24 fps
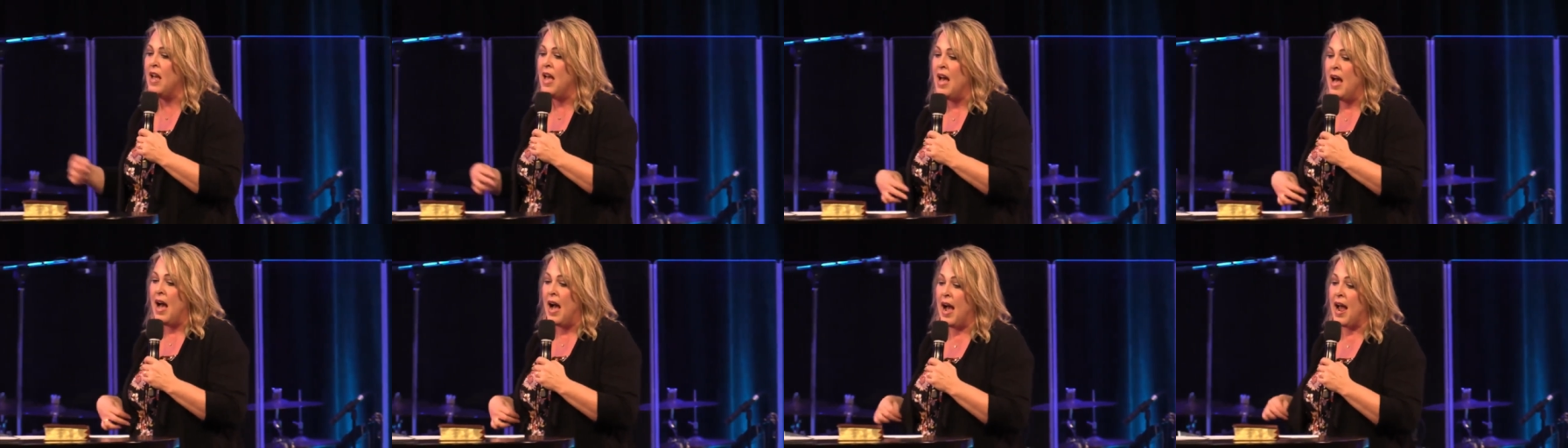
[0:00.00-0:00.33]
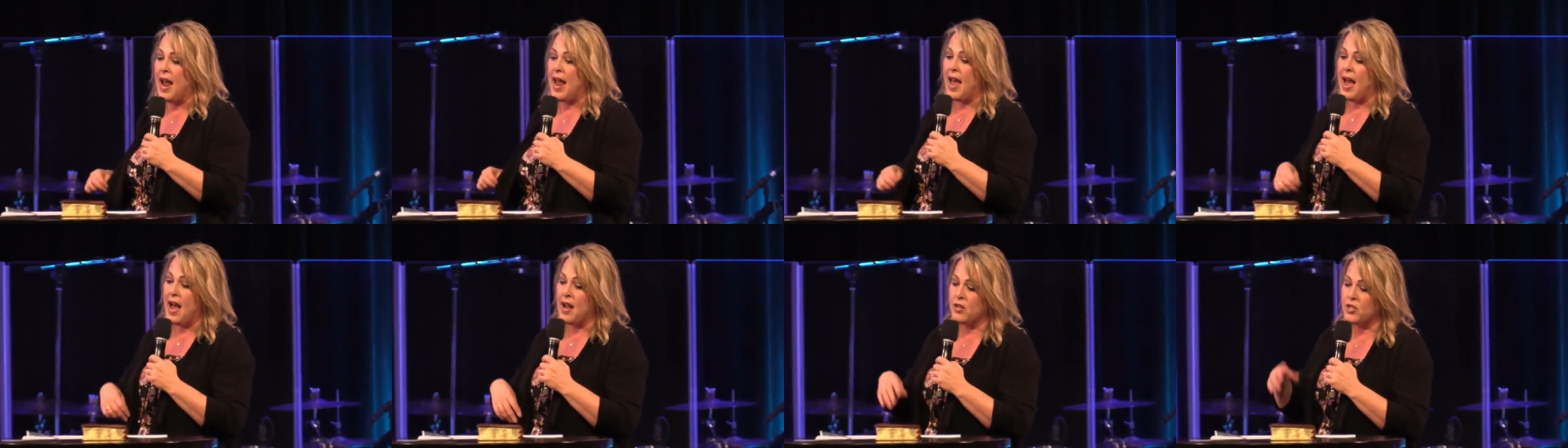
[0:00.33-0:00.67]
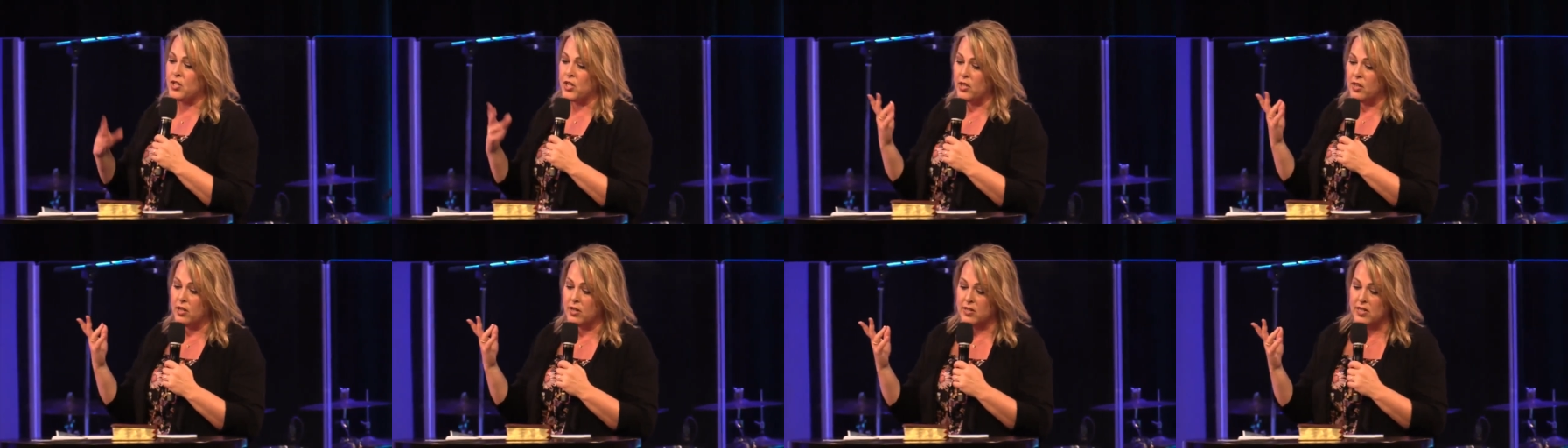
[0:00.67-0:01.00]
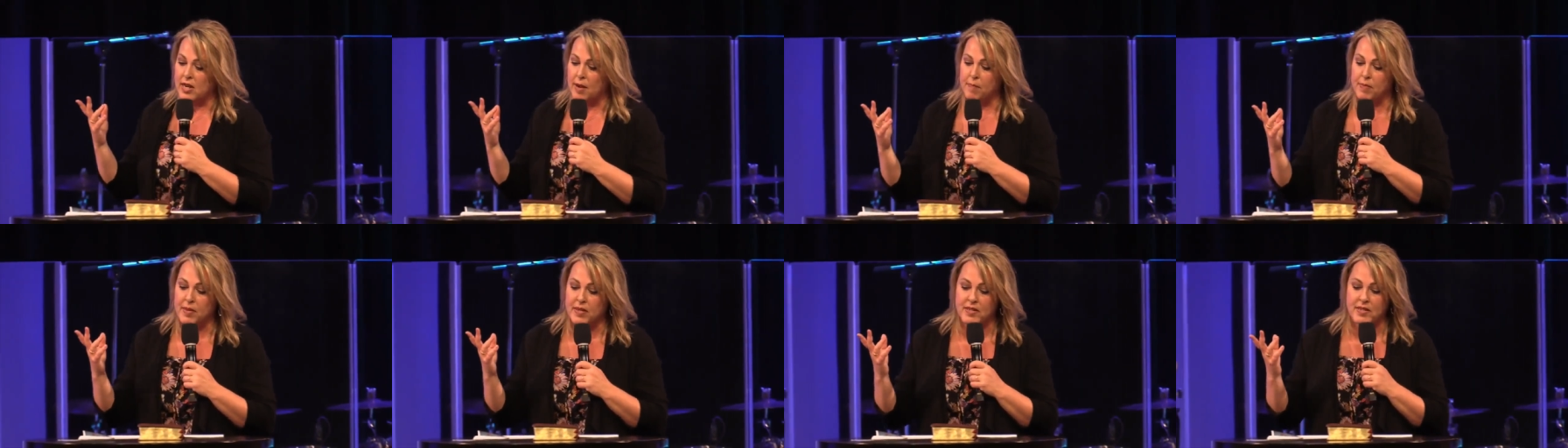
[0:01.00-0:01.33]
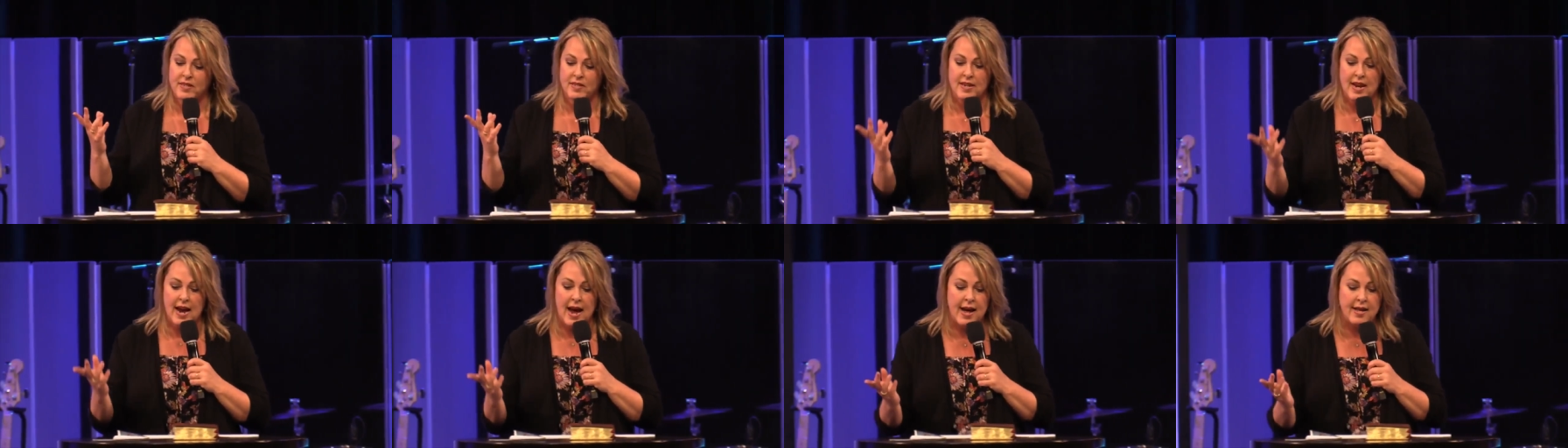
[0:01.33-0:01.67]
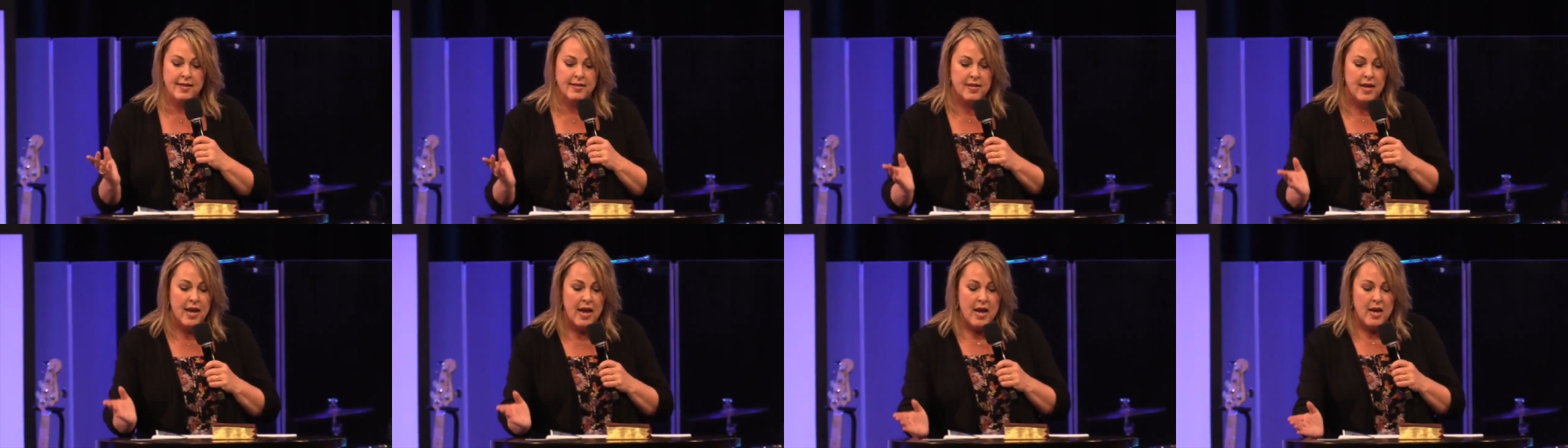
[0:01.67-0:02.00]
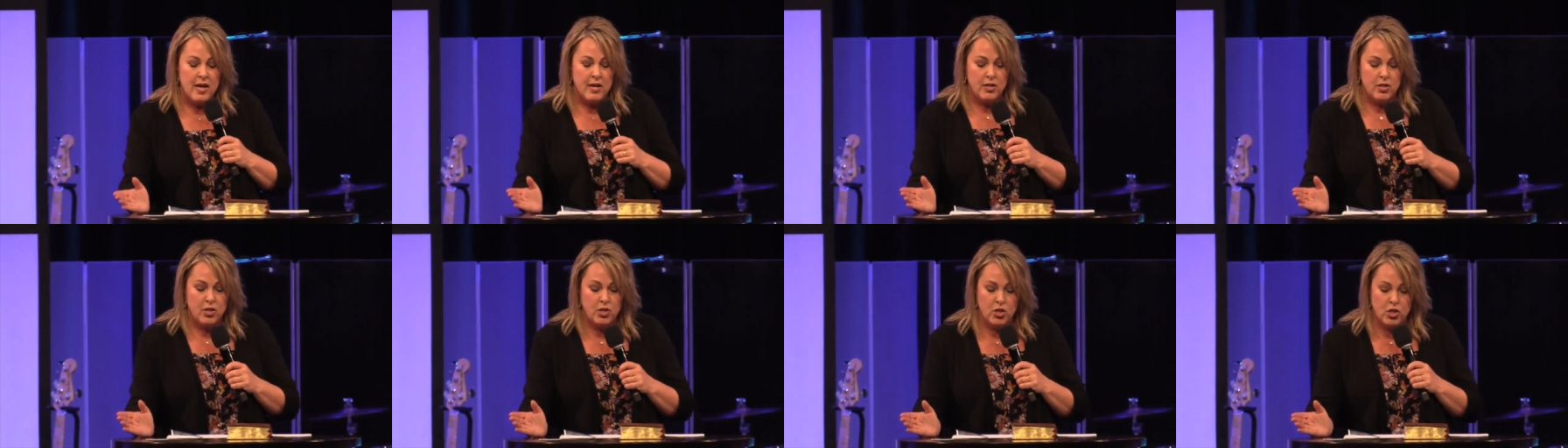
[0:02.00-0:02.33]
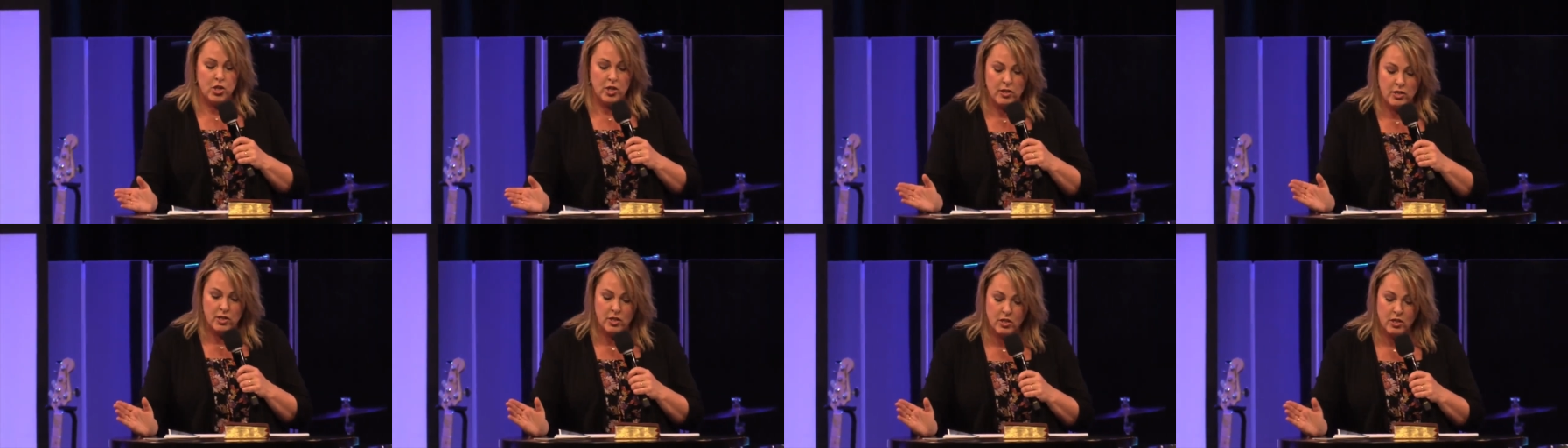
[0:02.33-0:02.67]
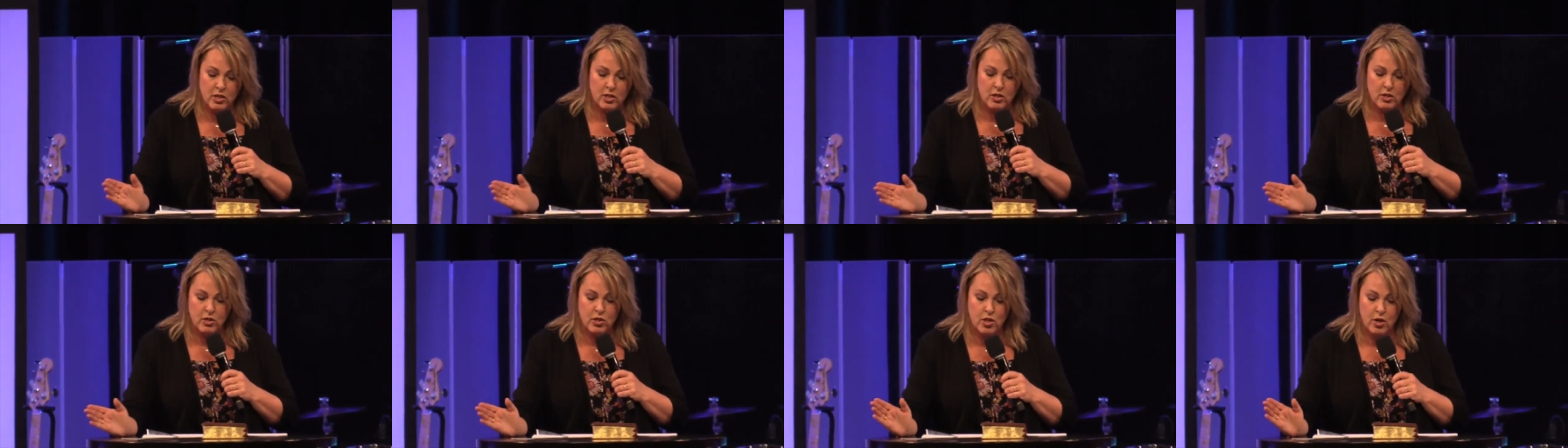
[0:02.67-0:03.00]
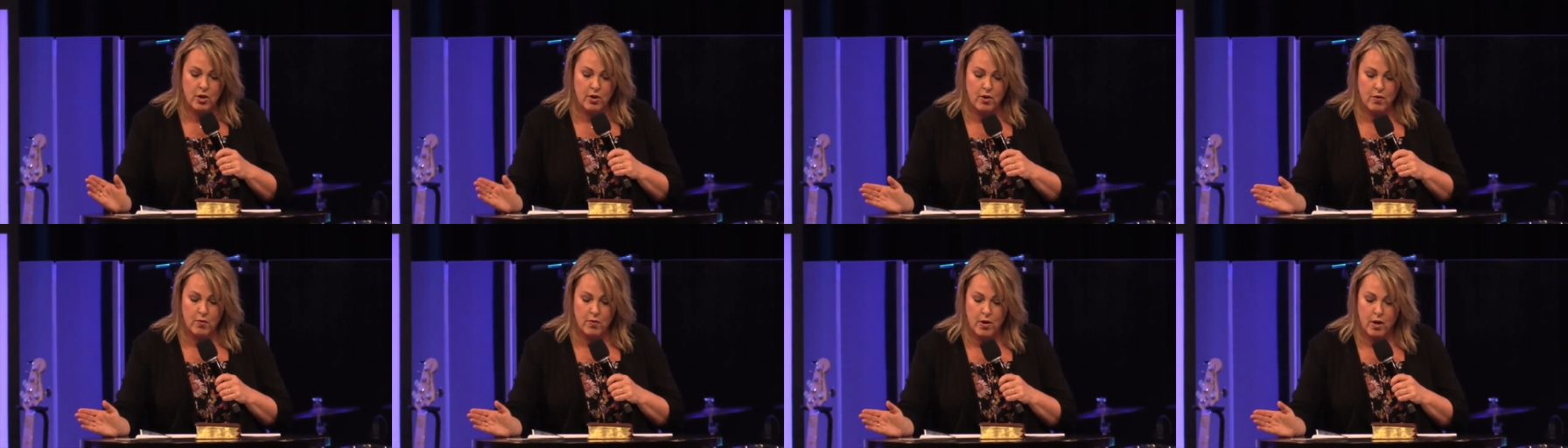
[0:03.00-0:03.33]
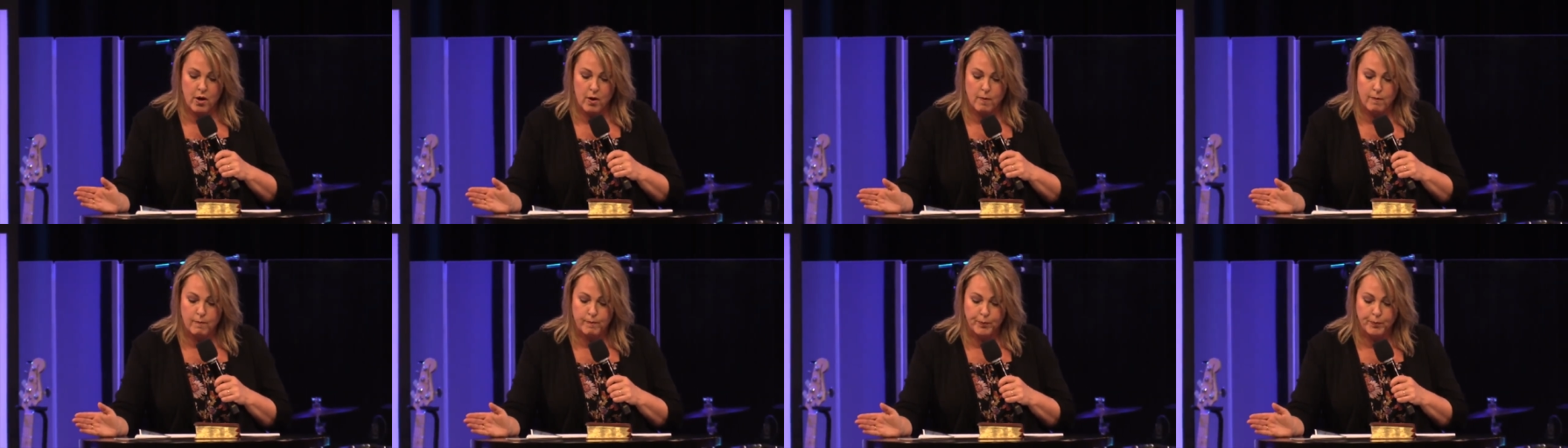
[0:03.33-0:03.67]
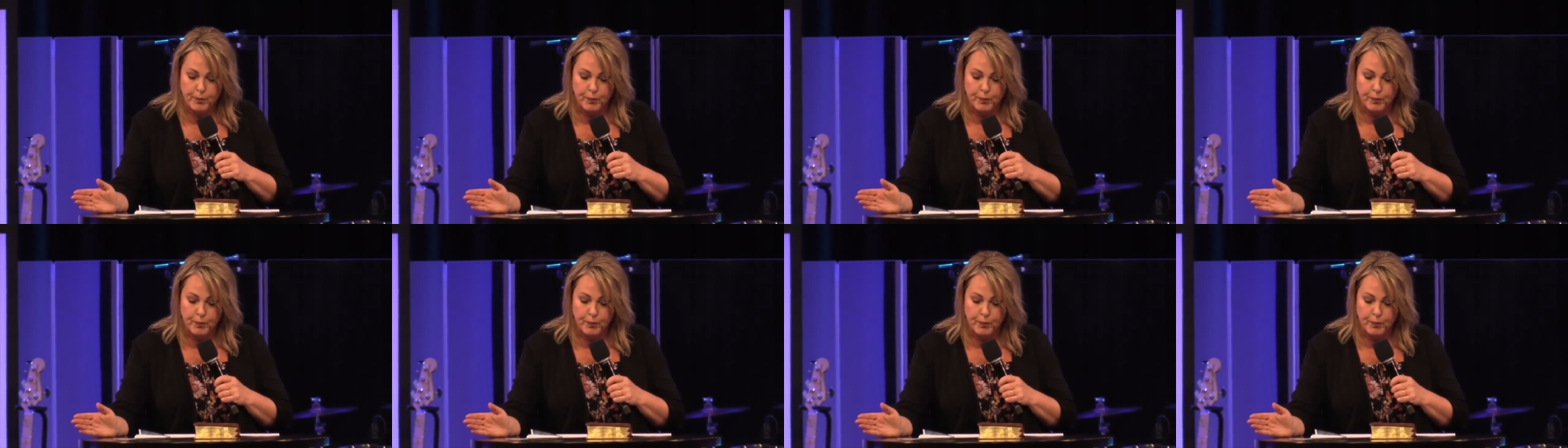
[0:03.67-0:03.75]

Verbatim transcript: I actually looked up the stats just so you know.